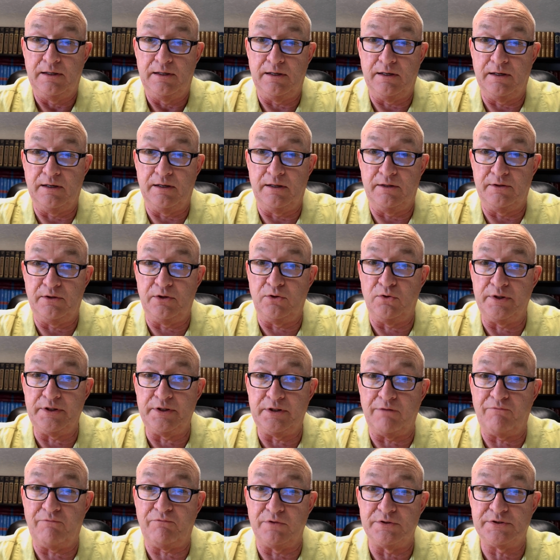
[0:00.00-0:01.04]
Uh, the only
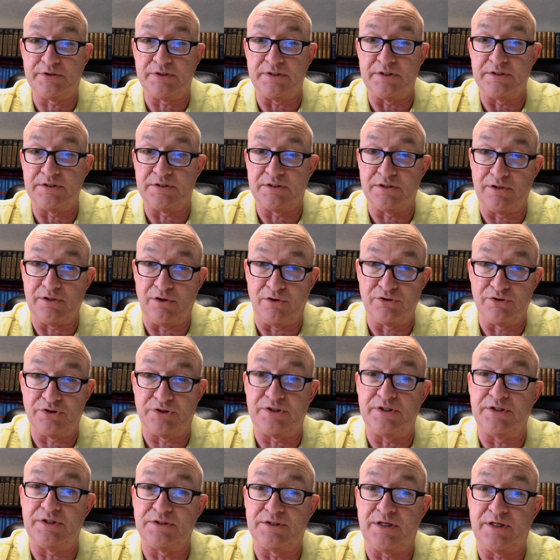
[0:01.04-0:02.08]
difference is that our
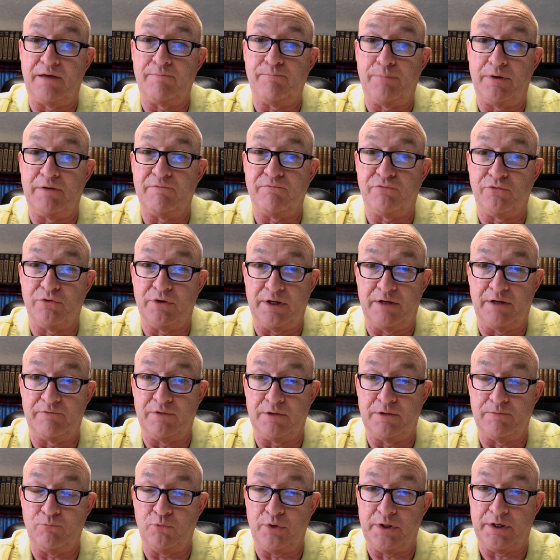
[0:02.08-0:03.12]
sins have been forgiven.
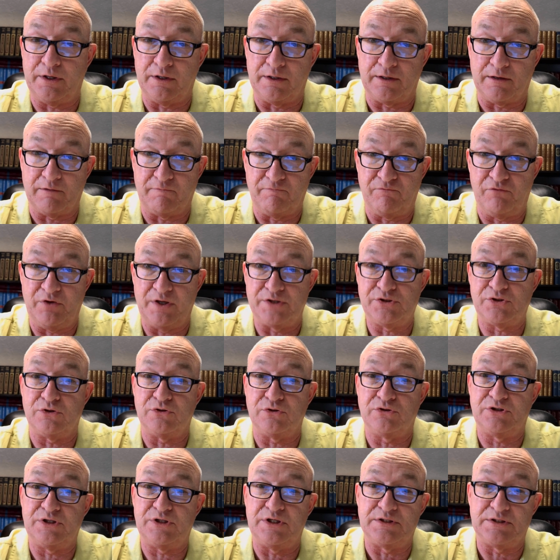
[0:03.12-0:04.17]
We can confess our
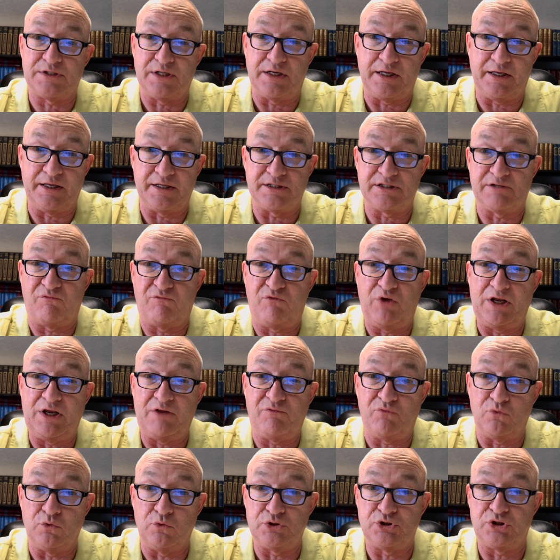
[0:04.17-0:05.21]
sins, and He is
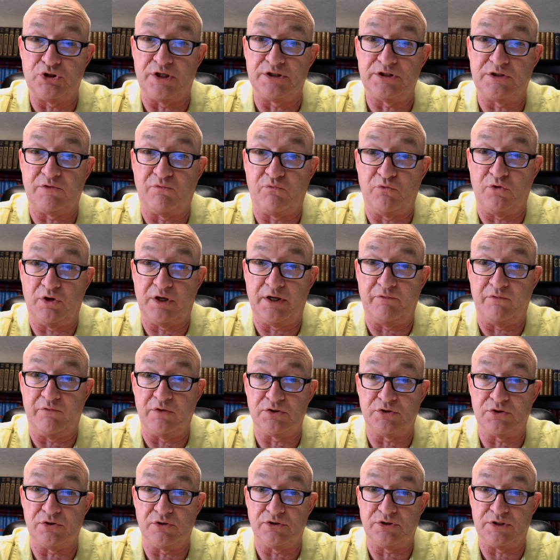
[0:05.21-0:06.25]
faithful and just to forgive
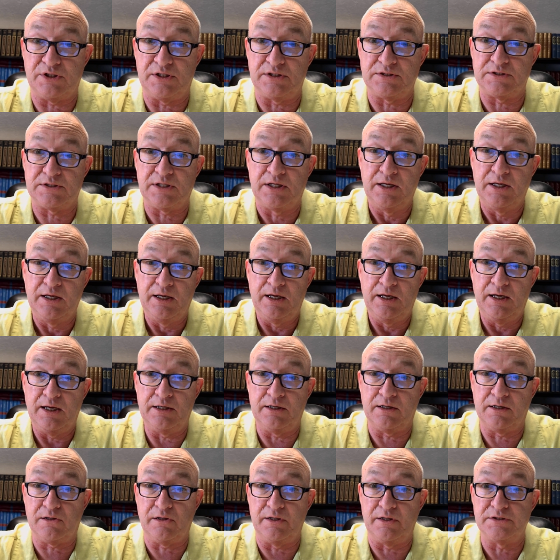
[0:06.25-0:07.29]
us our sins
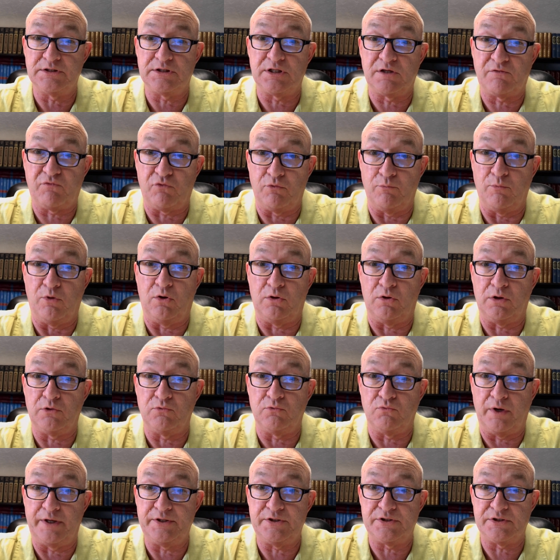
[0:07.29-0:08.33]
and to cleanse us from all
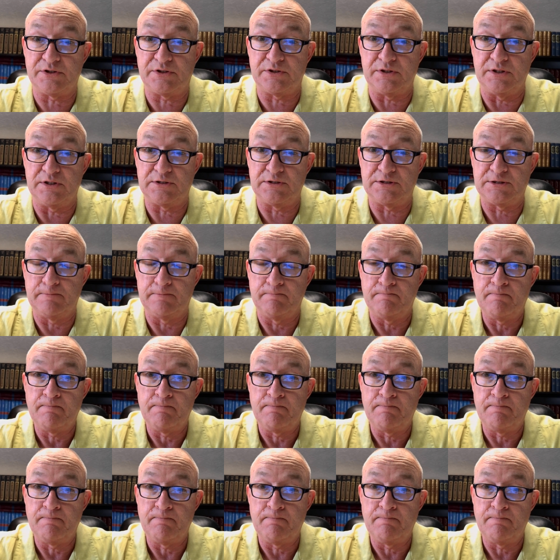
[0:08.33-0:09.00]
unrighteousness.